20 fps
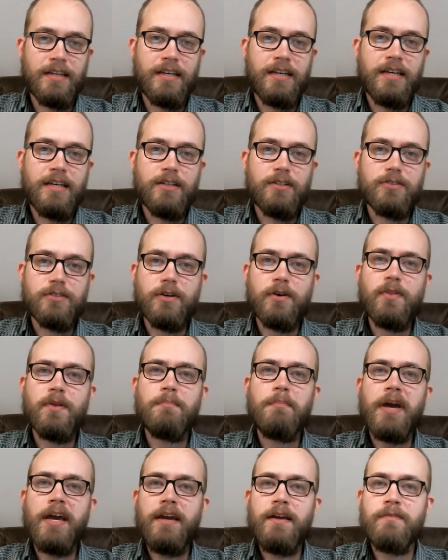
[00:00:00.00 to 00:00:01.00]
So the
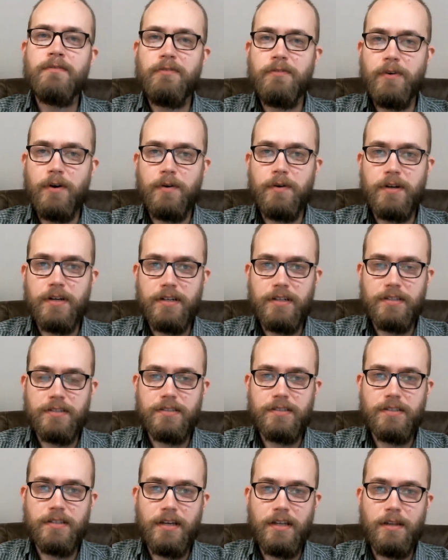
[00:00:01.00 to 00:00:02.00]
main
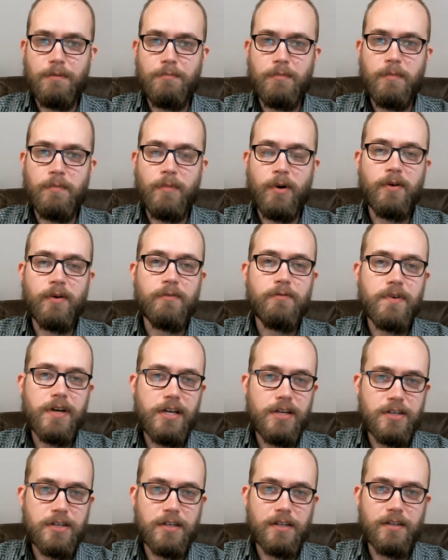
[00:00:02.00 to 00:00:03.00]
focus and
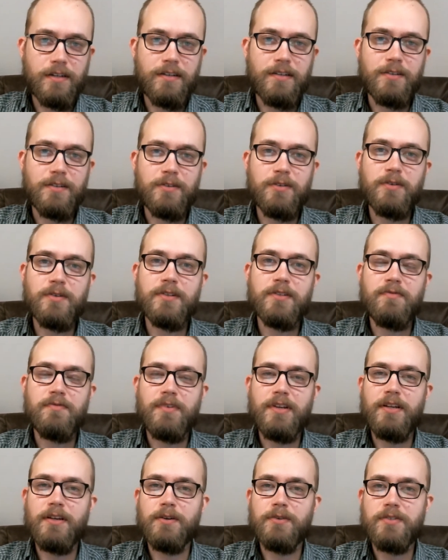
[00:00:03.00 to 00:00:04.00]
motivation to do this
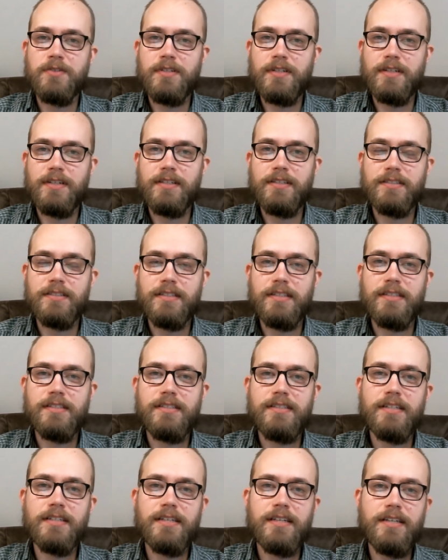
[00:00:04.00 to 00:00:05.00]
video series is
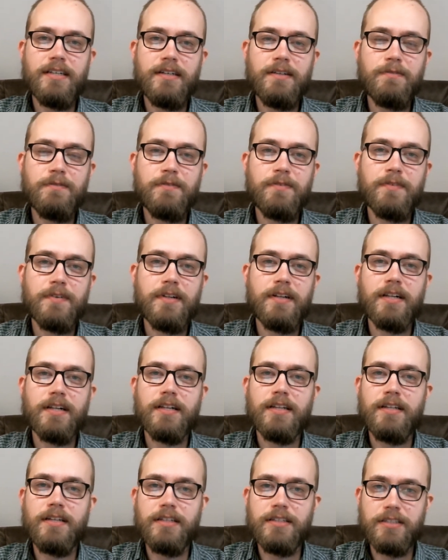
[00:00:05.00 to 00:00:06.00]
to give
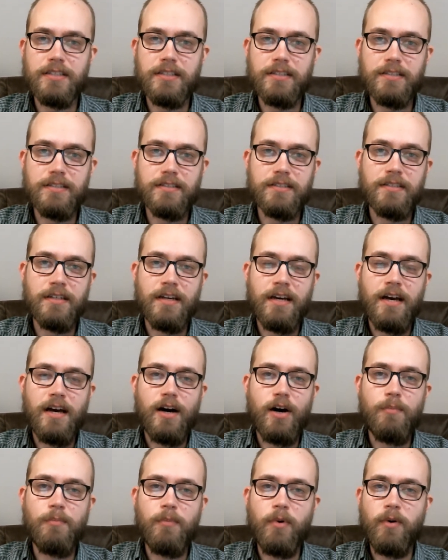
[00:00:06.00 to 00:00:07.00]
clinicians
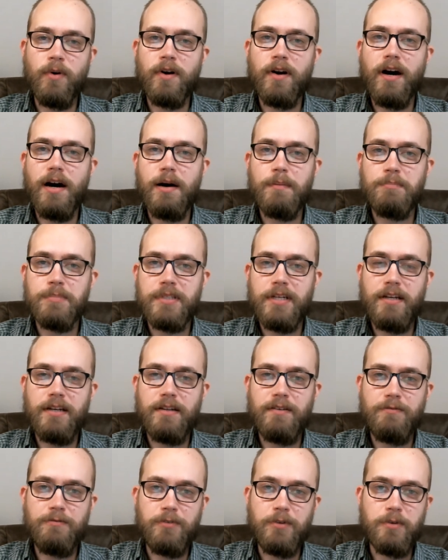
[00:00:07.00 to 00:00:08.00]
a more
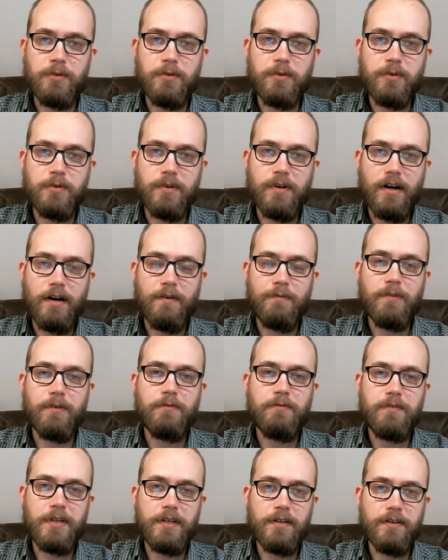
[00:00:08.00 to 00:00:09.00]
updated view of the
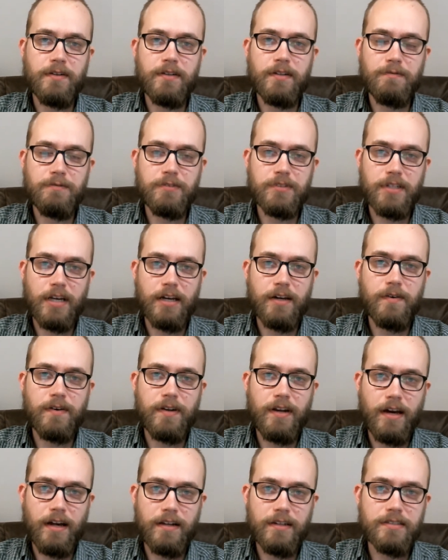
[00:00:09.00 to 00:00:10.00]
field of
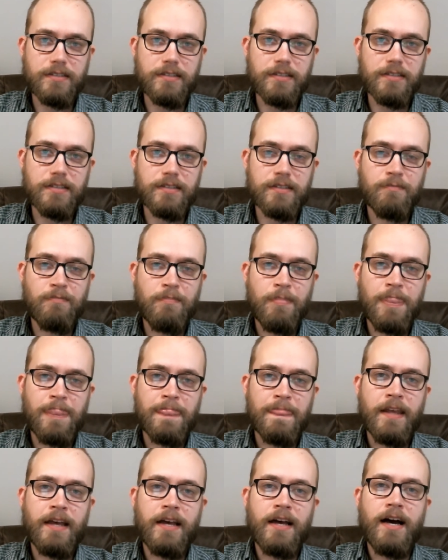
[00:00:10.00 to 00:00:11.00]
psychoanalysis.
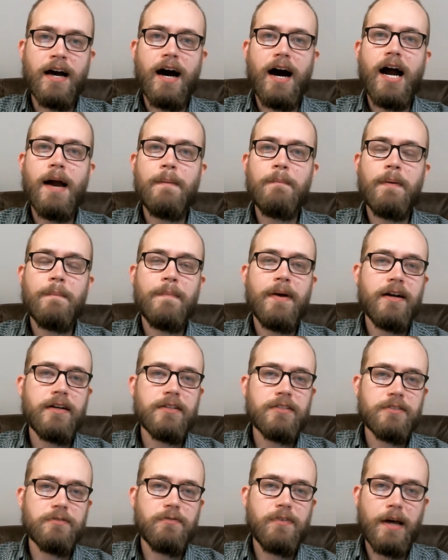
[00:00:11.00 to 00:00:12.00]
I'm a
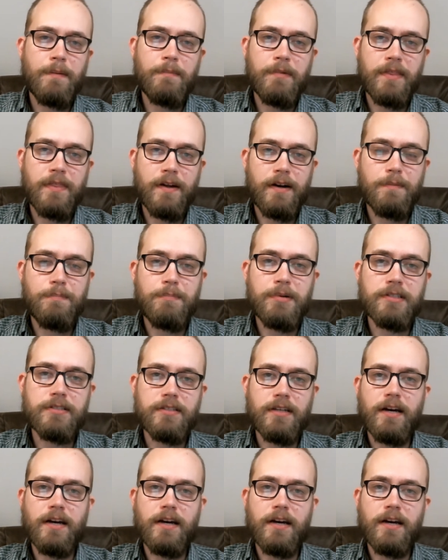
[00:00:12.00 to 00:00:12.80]
marriage and family therapist.